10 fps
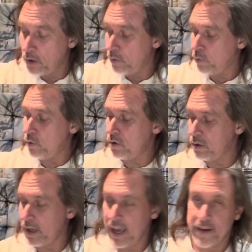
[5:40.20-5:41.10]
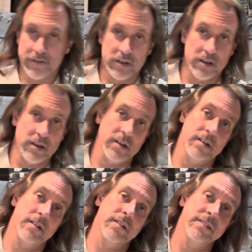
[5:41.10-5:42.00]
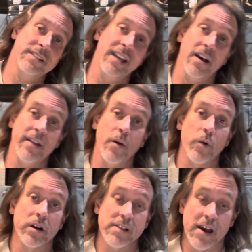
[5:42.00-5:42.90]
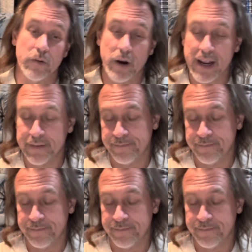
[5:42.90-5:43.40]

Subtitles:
we'll have to see how that works out, right?